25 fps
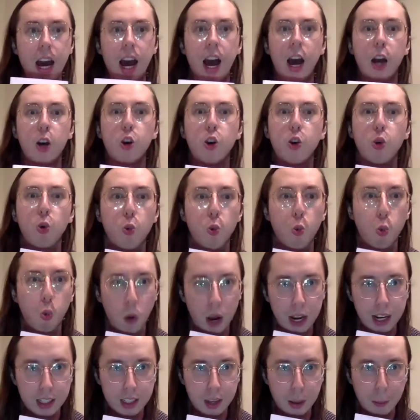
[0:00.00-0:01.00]
a
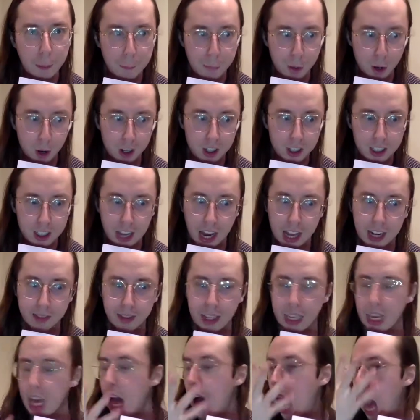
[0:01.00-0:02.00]
great book to kind of
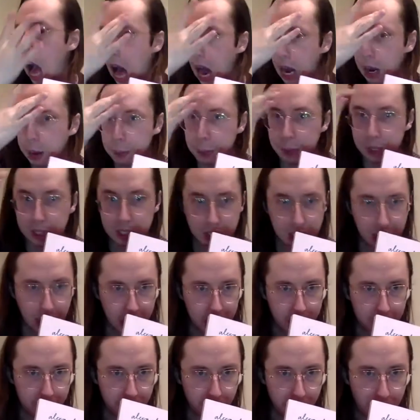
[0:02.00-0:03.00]
like unplug
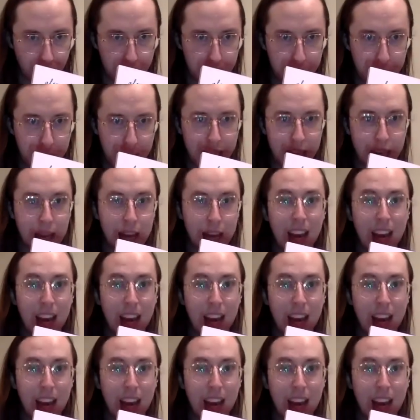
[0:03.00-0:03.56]
for a minute.